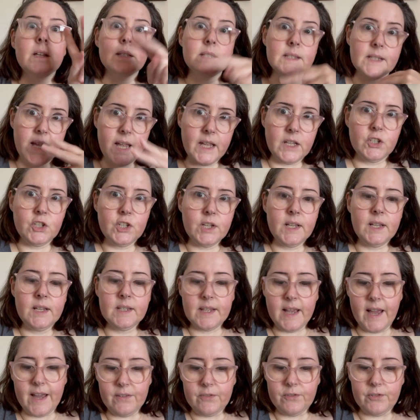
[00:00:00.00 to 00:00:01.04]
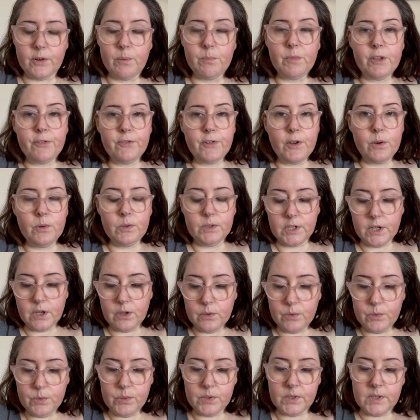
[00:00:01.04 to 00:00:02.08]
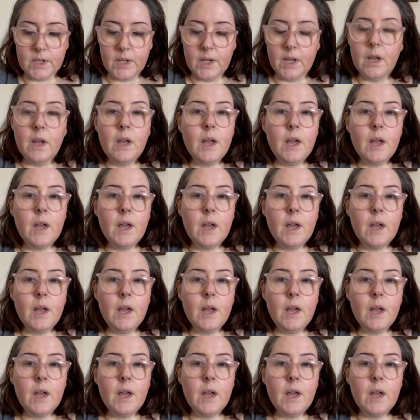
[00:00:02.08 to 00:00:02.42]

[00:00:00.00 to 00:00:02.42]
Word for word: sketches and from the photos